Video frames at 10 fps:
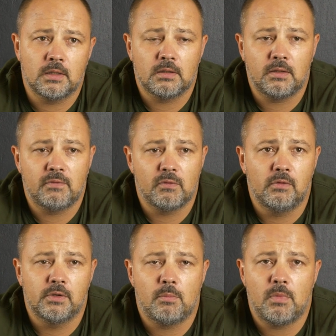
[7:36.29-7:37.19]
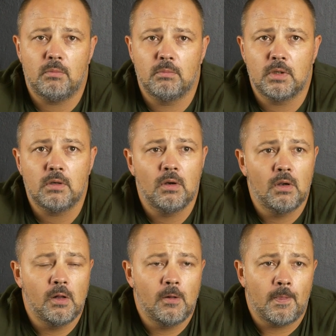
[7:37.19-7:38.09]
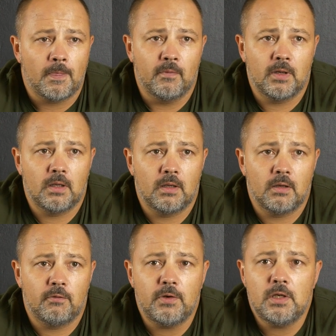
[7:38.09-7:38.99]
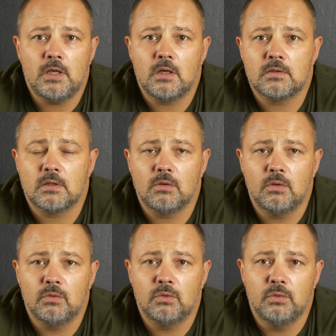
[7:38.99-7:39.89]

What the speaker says: And if you will remember, 3 years ago,